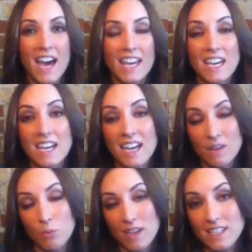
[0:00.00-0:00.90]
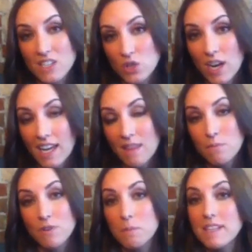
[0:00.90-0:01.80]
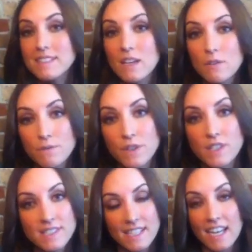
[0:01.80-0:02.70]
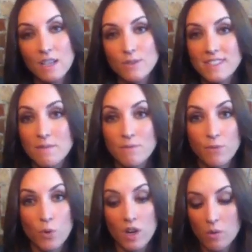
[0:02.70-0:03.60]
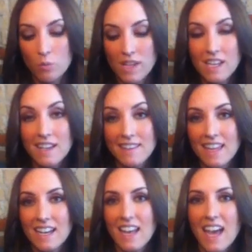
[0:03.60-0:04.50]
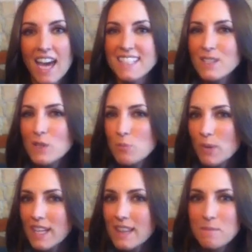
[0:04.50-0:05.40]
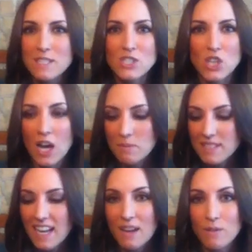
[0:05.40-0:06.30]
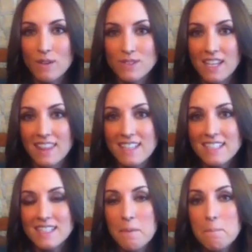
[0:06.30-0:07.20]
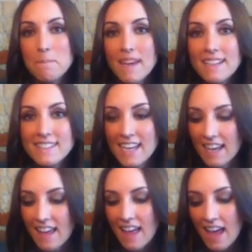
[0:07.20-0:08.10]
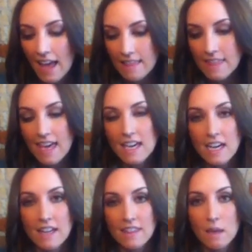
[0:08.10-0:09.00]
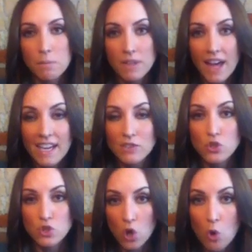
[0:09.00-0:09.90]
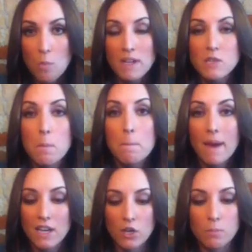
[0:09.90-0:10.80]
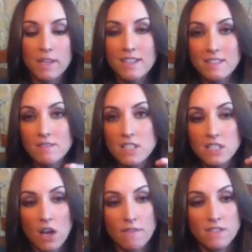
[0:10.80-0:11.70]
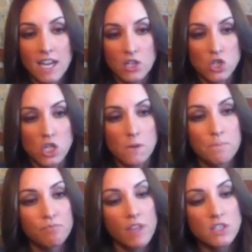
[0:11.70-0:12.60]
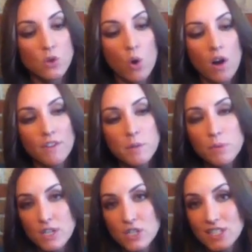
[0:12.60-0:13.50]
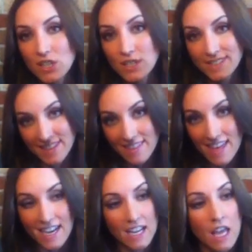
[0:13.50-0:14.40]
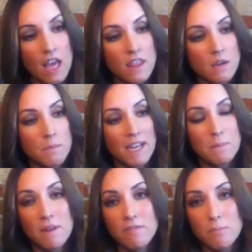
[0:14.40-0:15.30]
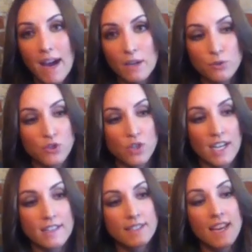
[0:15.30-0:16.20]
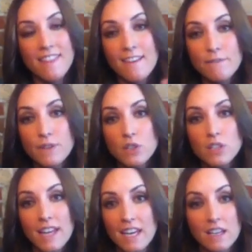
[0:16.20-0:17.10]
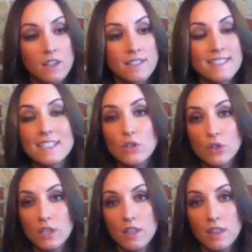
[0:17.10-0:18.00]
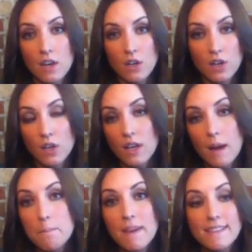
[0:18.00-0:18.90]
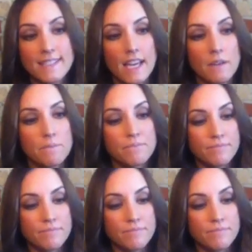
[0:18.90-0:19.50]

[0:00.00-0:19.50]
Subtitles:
I wanted to try them for myself first, and I used them for a week, and then I started bringing them to jobs, and I was like, this is amazing. And they apply so much better because of the soft texture. So all the brushes are synthetic. They're made up of bio strands. They feel like silk. They're amazing.